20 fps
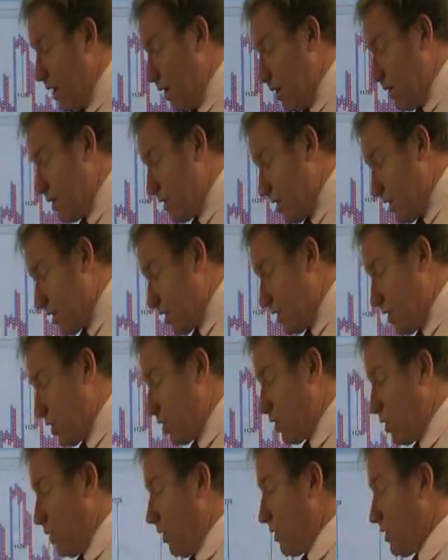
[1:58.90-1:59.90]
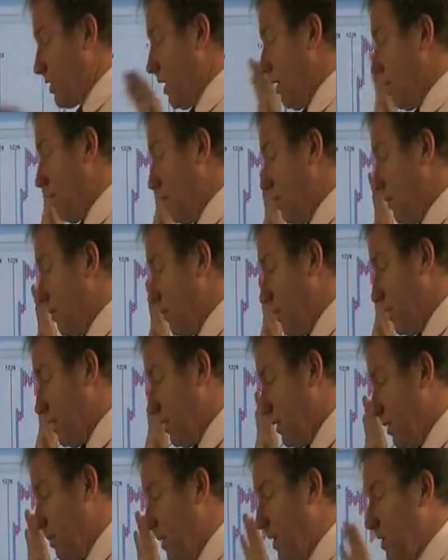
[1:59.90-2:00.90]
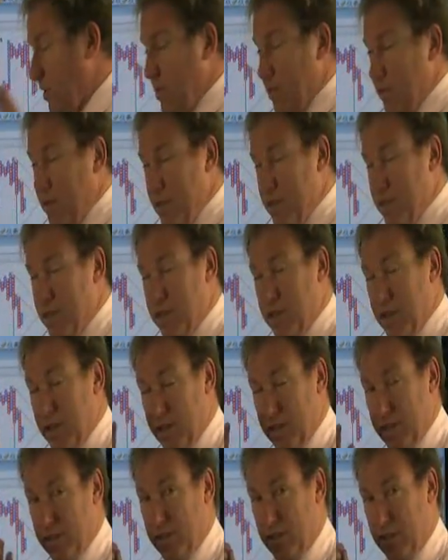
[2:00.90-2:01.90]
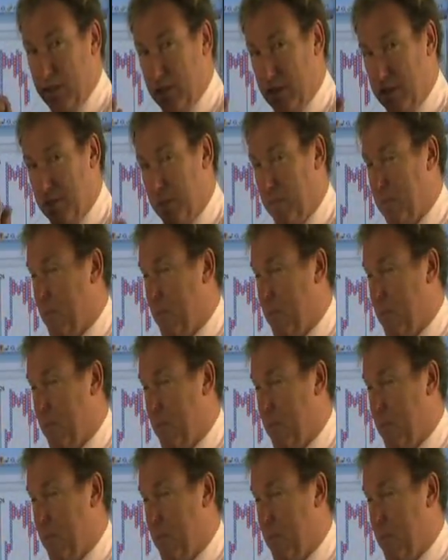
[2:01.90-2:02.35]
just in the short term, the picture is a bit